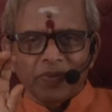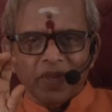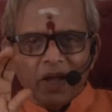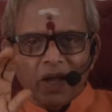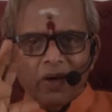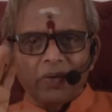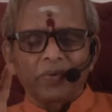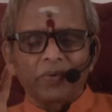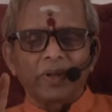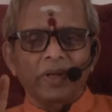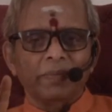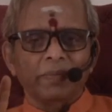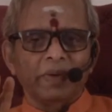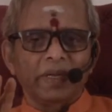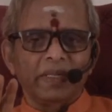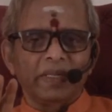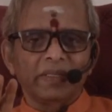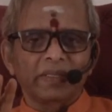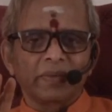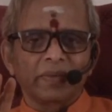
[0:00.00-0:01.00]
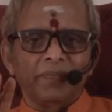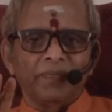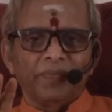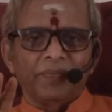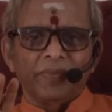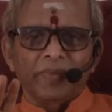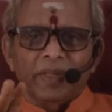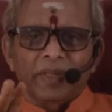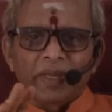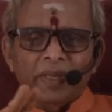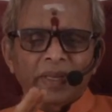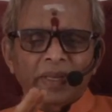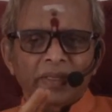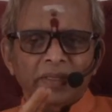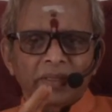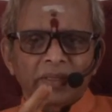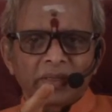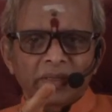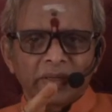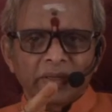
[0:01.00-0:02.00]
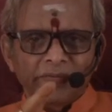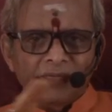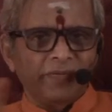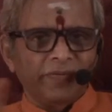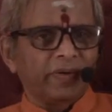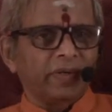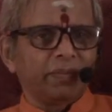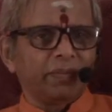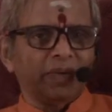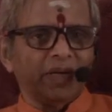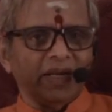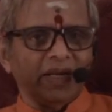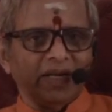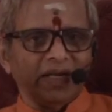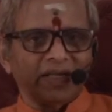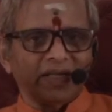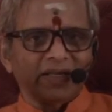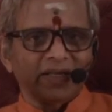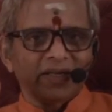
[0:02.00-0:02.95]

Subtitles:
Aruna means, it has different meanings.